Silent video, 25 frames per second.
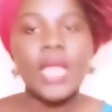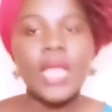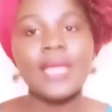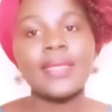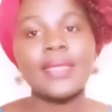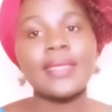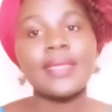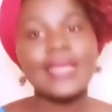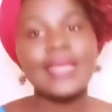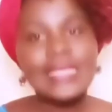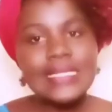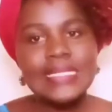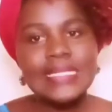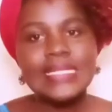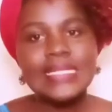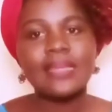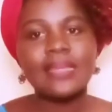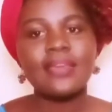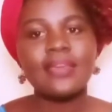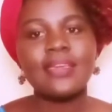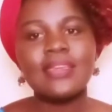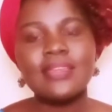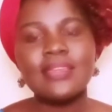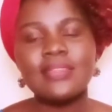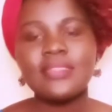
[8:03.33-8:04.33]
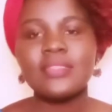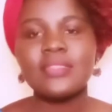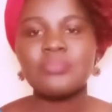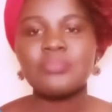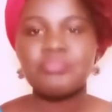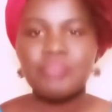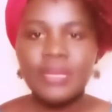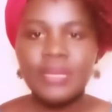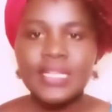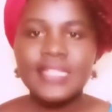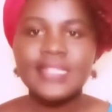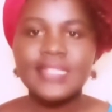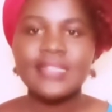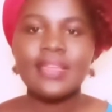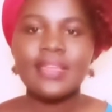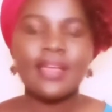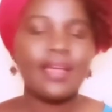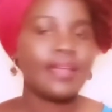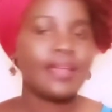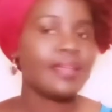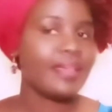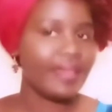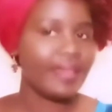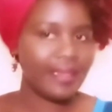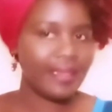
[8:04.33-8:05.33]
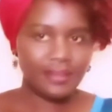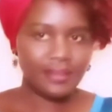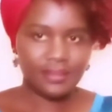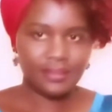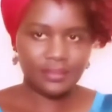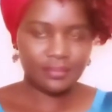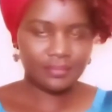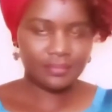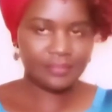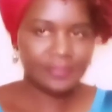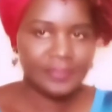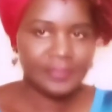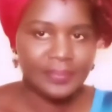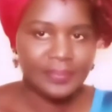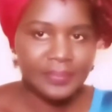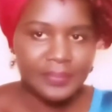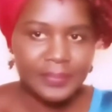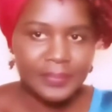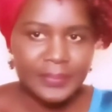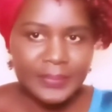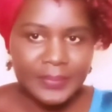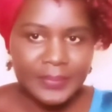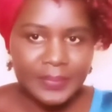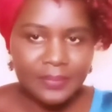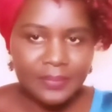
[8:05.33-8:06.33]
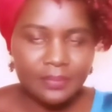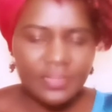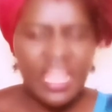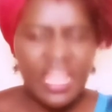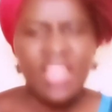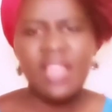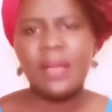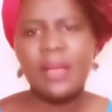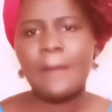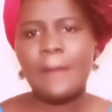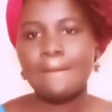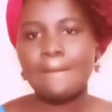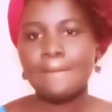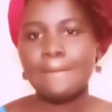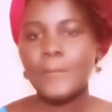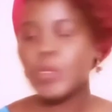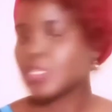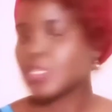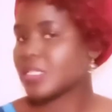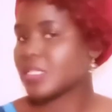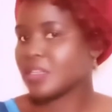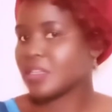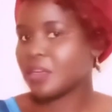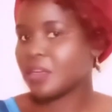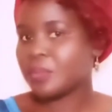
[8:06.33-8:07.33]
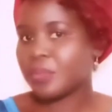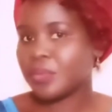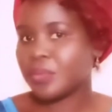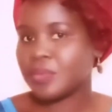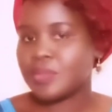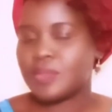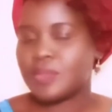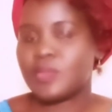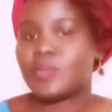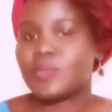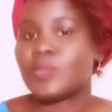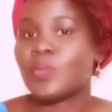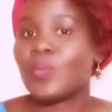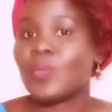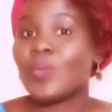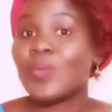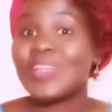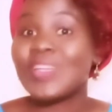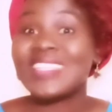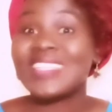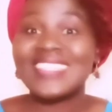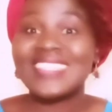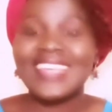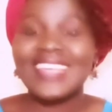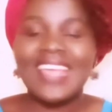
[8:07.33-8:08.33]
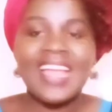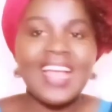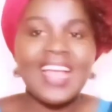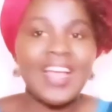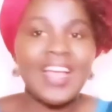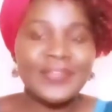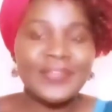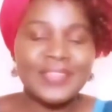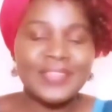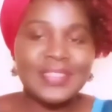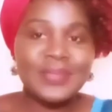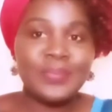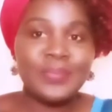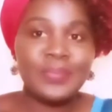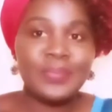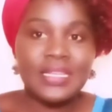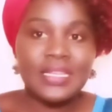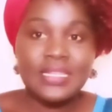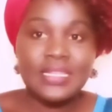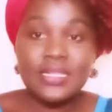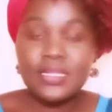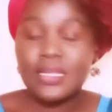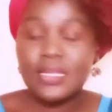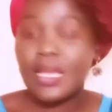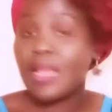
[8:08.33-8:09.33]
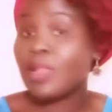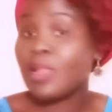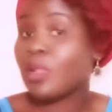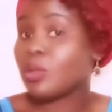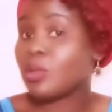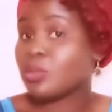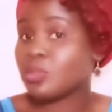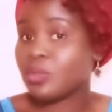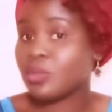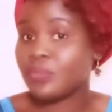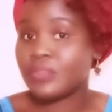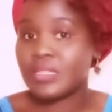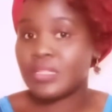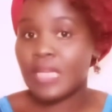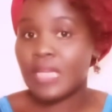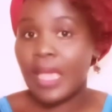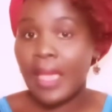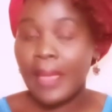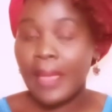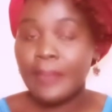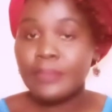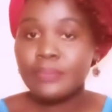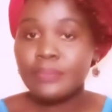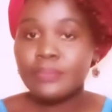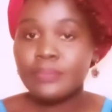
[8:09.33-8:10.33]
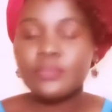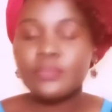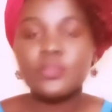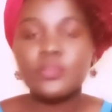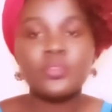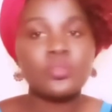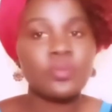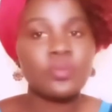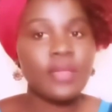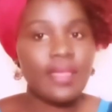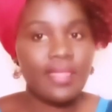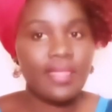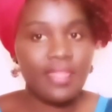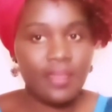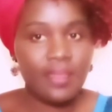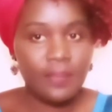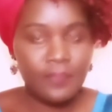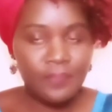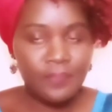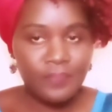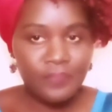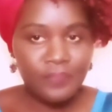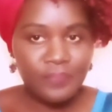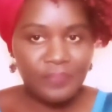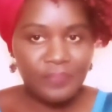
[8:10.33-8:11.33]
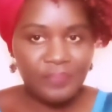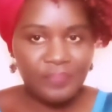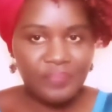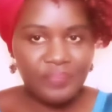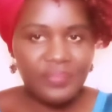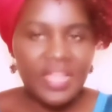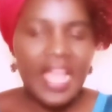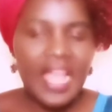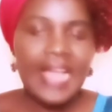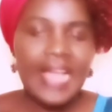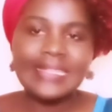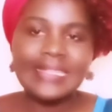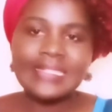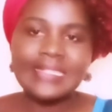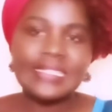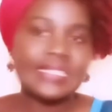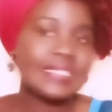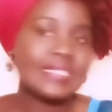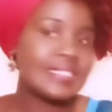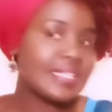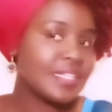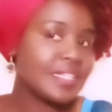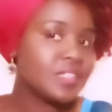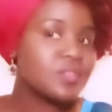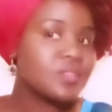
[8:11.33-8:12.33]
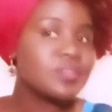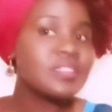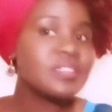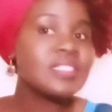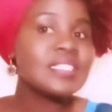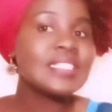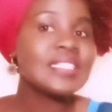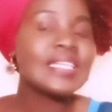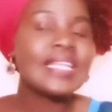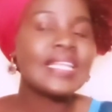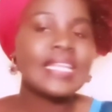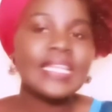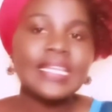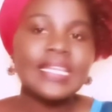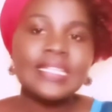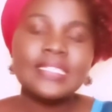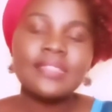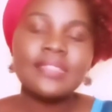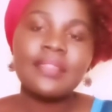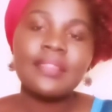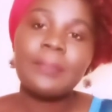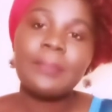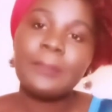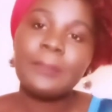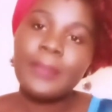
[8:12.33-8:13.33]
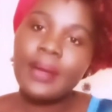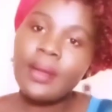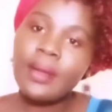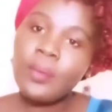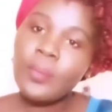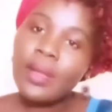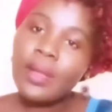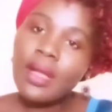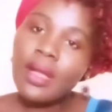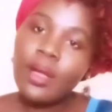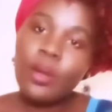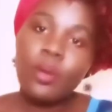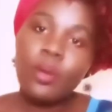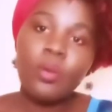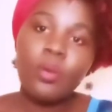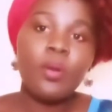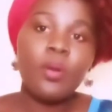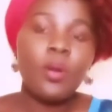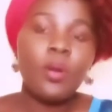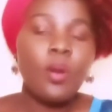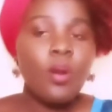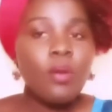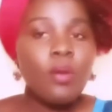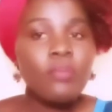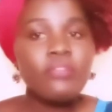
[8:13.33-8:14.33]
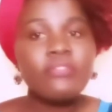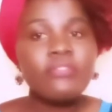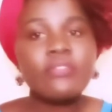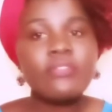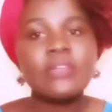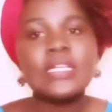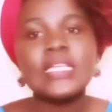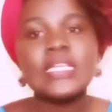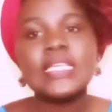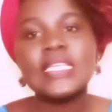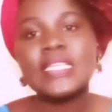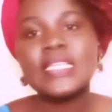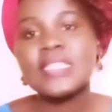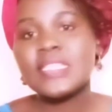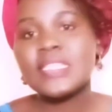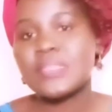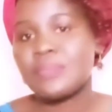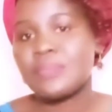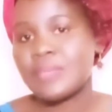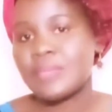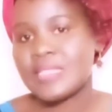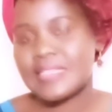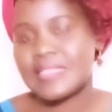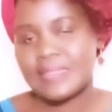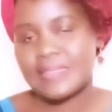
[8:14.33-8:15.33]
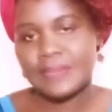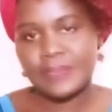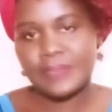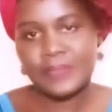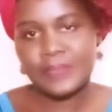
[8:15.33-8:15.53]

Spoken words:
get intimate again. Most couples, when they have spent a lot of time together, they tend to neglect the power of intimacy.